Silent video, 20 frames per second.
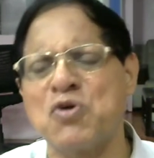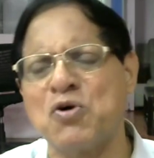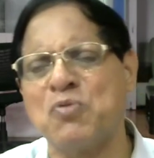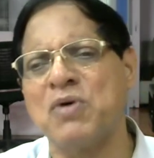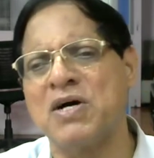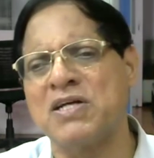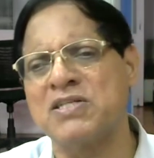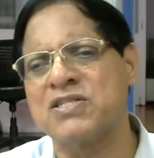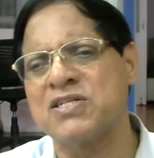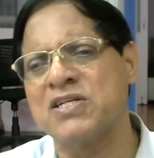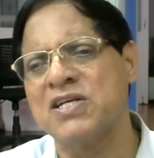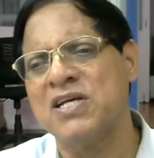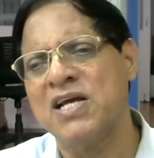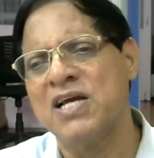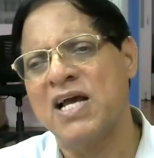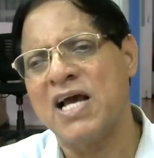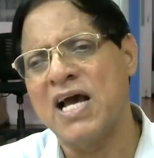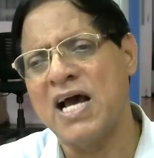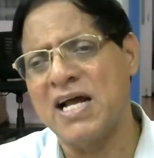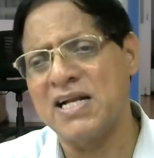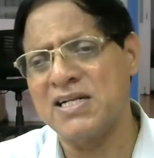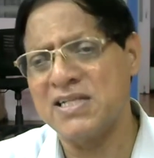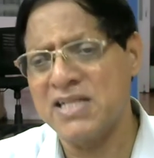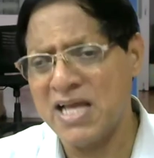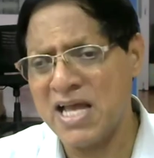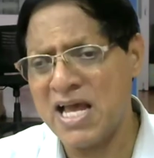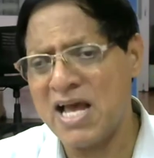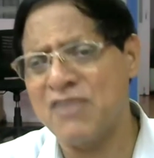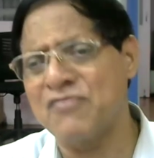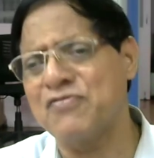so much, and
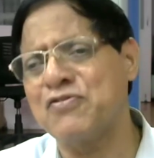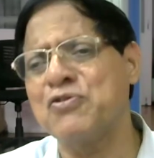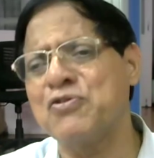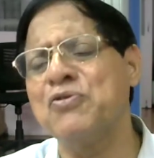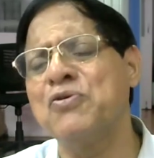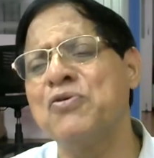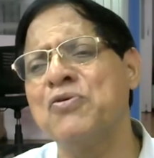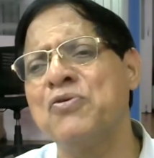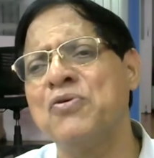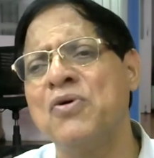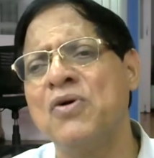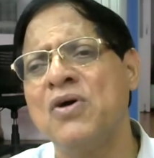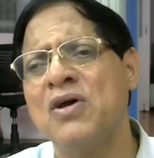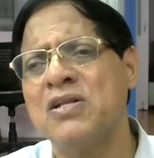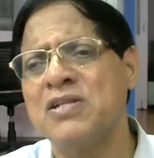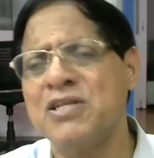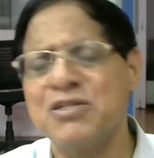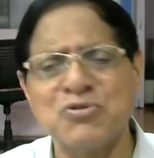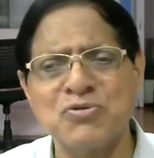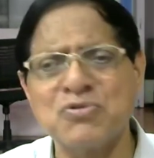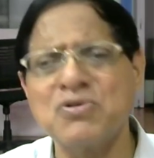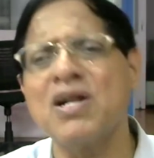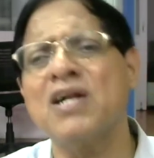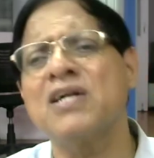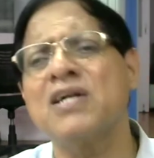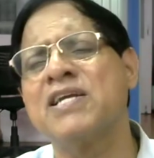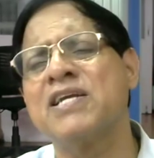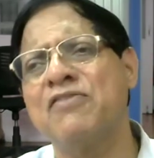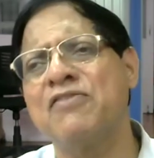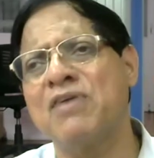they have to, they should
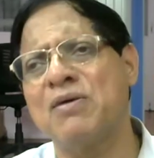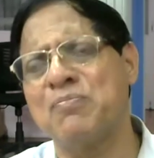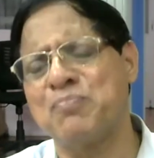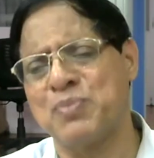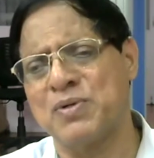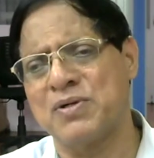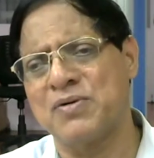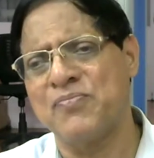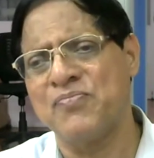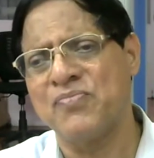not give up.